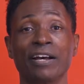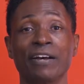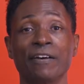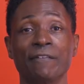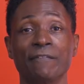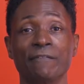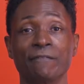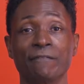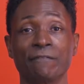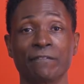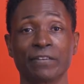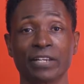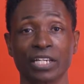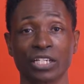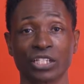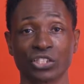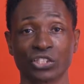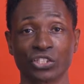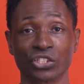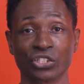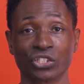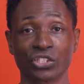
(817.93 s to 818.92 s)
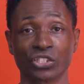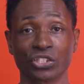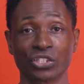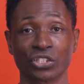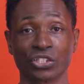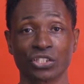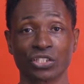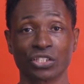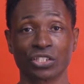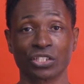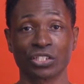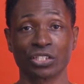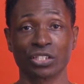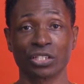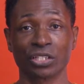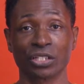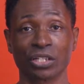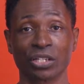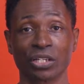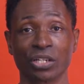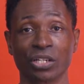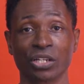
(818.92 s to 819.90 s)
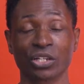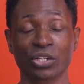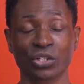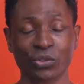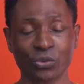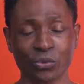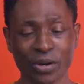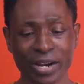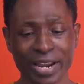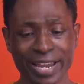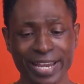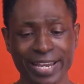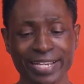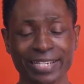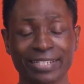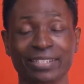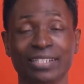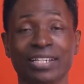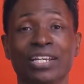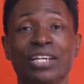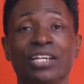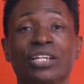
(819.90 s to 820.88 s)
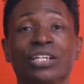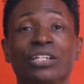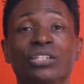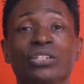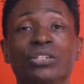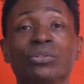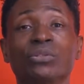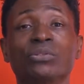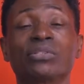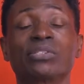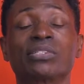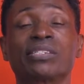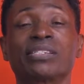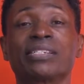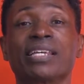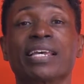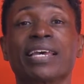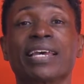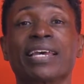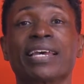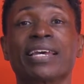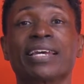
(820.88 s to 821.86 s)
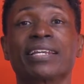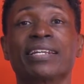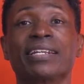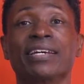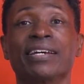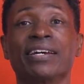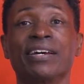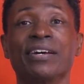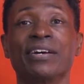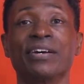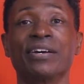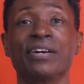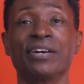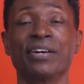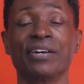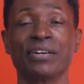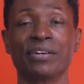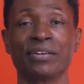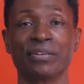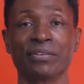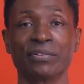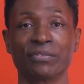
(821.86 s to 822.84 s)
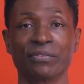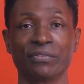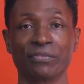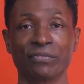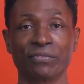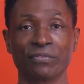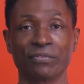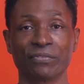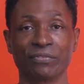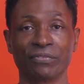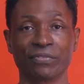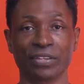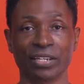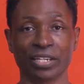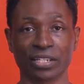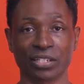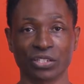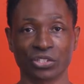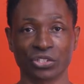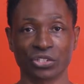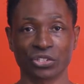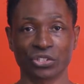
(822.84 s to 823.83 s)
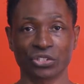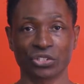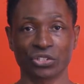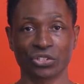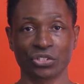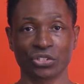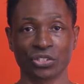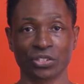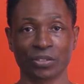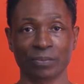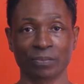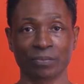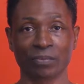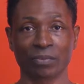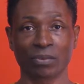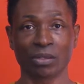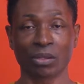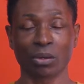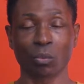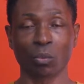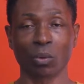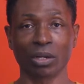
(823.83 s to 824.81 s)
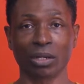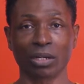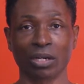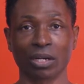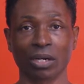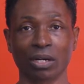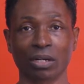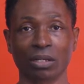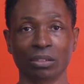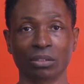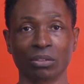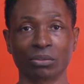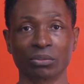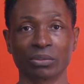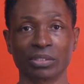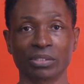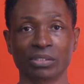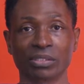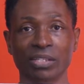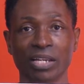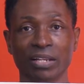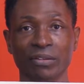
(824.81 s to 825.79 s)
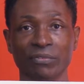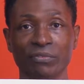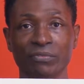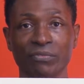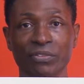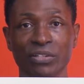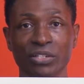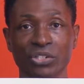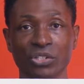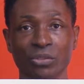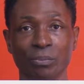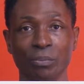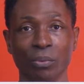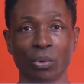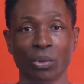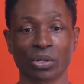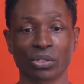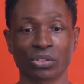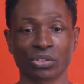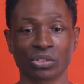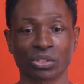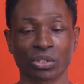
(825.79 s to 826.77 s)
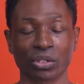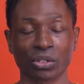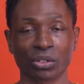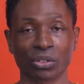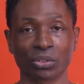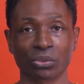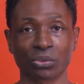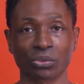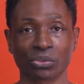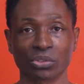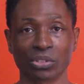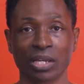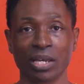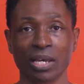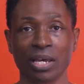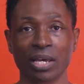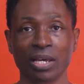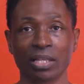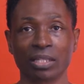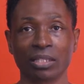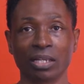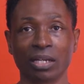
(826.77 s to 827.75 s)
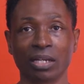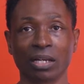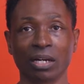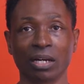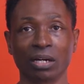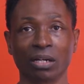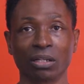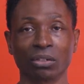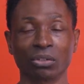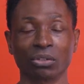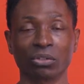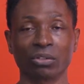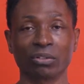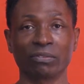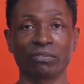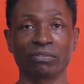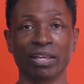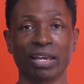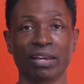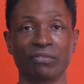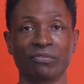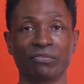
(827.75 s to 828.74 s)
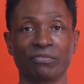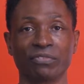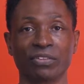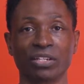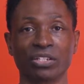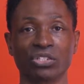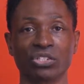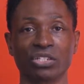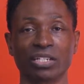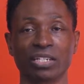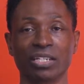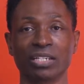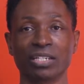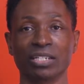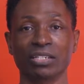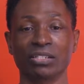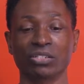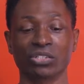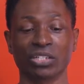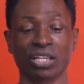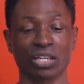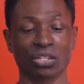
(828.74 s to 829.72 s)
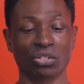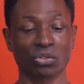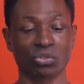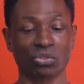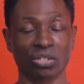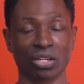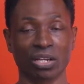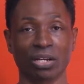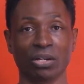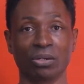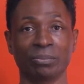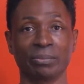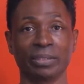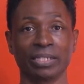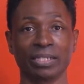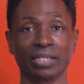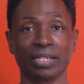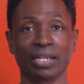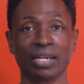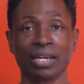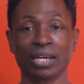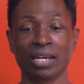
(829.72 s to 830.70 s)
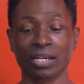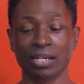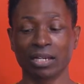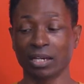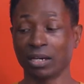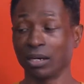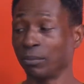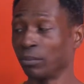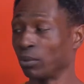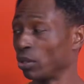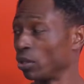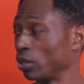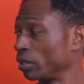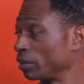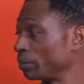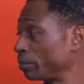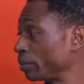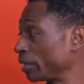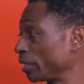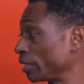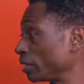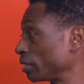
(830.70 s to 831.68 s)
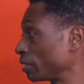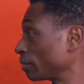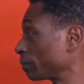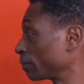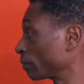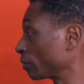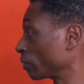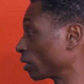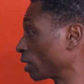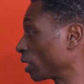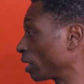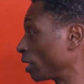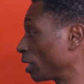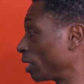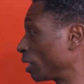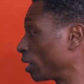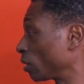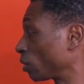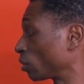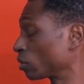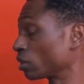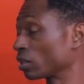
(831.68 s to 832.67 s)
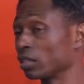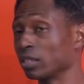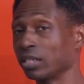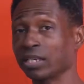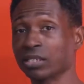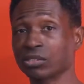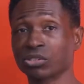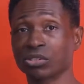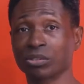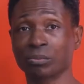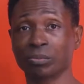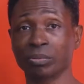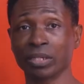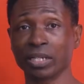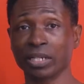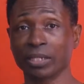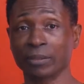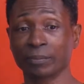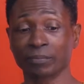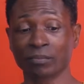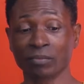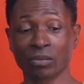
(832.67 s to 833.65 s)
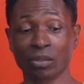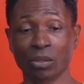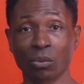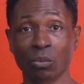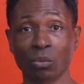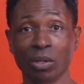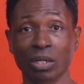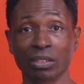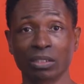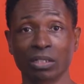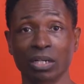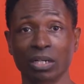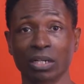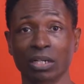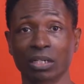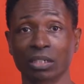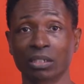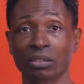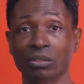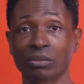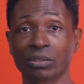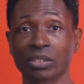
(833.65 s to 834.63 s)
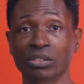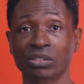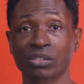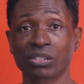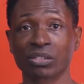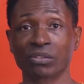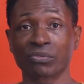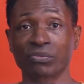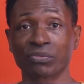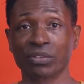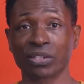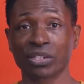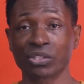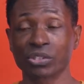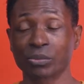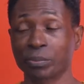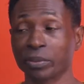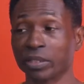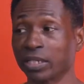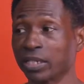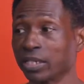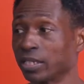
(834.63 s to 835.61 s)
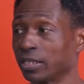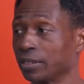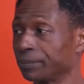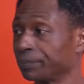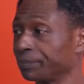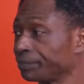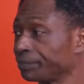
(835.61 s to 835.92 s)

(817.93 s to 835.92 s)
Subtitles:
Fish. Great! You said fish. What color is that fish, boys and girls? The color of that fish is, can you tell me? Come on, Pete. Get in on the lesson, Pete. What color is the fish, Pete?